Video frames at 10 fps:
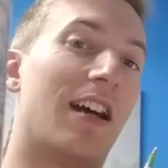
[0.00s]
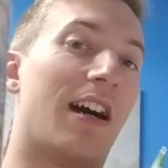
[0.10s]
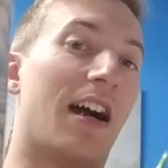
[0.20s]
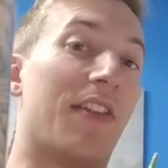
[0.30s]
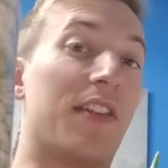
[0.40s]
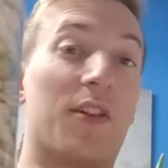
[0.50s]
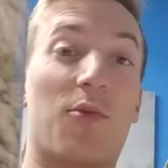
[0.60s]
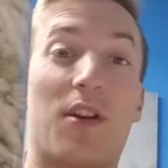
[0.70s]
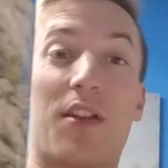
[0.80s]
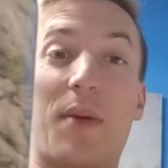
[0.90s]
I think they're
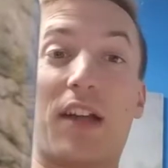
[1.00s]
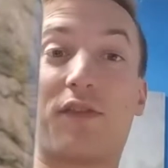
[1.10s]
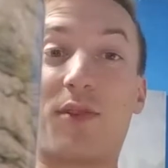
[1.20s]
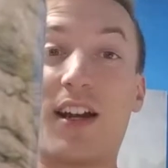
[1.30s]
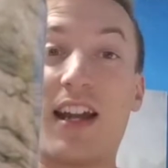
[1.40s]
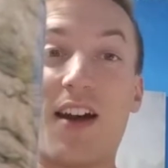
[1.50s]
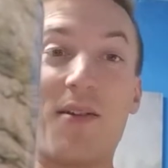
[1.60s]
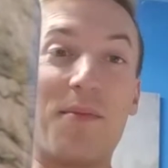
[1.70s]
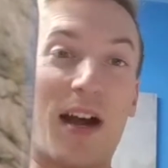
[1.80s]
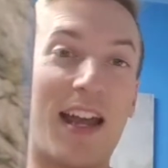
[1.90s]
one of the best right
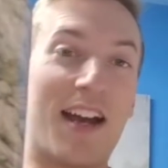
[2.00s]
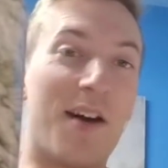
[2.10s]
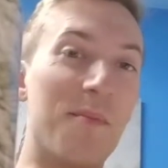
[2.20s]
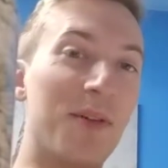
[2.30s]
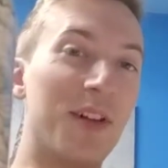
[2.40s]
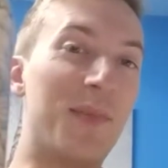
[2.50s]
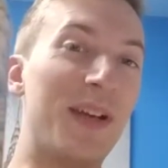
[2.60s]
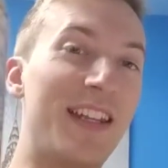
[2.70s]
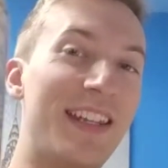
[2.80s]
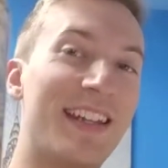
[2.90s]
now, in my humble
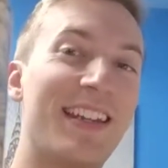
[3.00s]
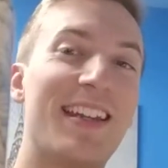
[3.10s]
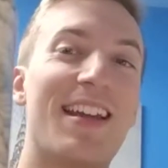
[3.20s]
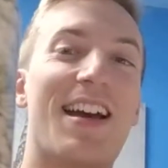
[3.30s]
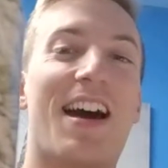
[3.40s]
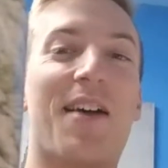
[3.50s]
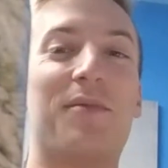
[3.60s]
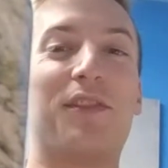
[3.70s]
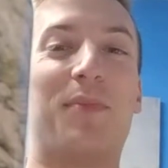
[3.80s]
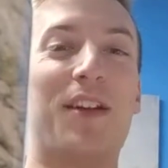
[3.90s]
opinion,
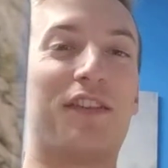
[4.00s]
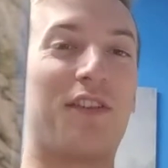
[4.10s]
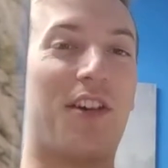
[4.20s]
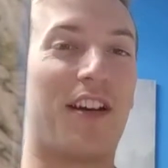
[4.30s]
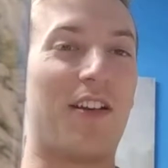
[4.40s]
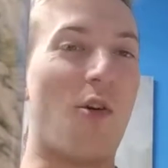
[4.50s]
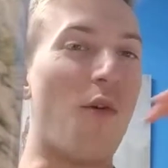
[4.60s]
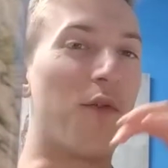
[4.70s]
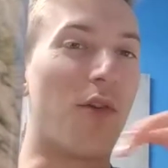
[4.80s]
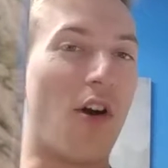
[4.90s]
just based on
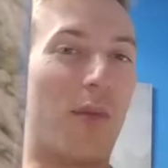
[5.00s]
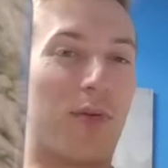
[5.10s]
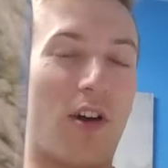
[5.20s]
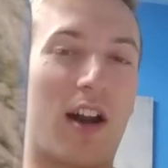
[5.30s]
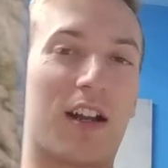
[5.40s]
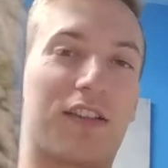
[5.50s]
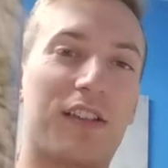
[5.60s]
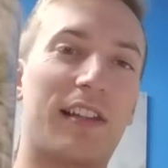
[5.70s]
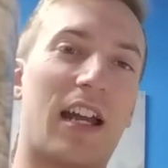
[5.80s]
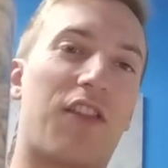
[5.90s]
overall product
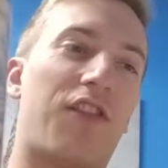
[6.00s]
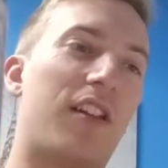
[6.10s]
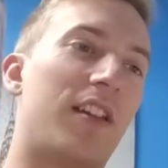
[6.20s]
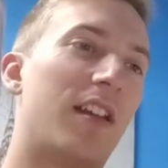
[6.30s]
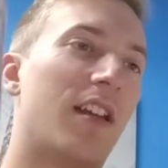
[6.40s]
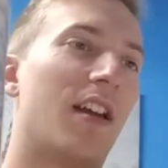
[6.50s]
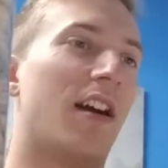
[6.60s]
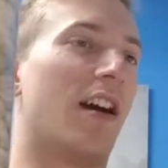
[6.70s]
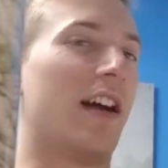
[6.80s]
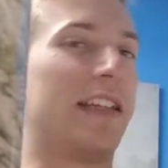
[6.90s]
selection,
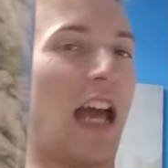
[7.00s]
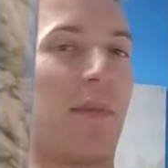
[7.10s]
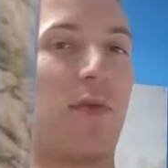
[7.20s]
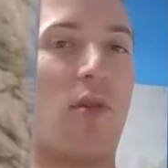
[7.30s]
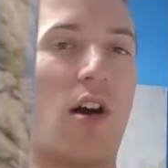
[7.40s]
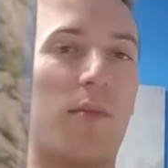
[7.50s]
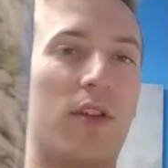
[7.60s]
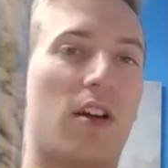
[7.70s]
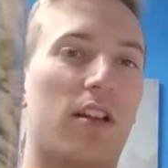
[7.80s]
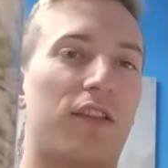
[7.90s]
taproom
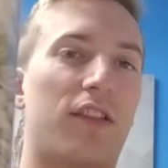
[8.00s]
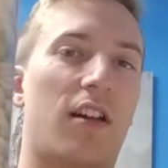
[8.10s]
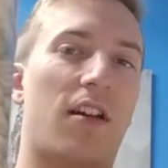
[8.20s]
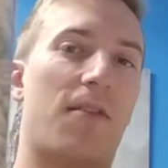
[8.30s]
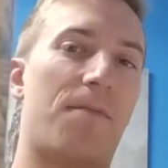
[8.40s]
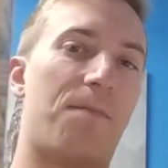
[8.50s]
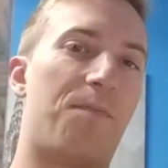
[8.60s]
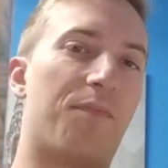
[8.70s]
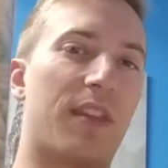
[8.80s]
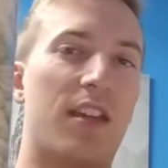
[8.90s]
ambiance,
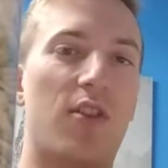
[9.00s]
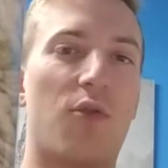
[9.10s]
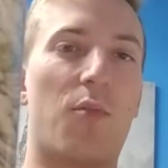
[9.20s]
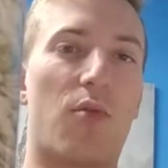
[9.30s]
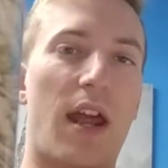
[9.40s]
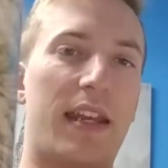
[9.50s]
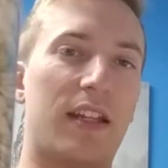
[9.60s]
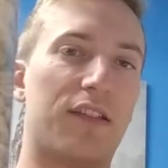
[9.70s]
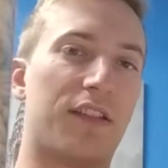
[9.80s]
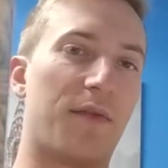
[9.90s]
the
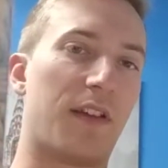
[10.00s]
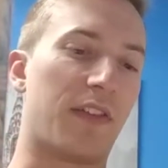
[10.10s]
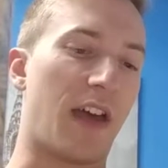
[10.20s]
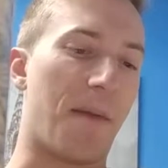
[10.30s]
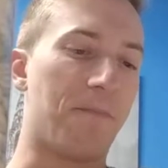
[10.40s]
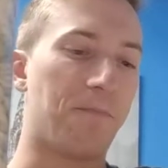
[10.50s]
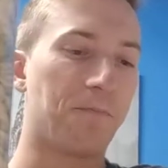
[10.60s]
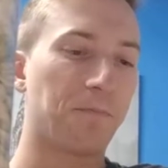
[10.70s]
branding and stuff like that.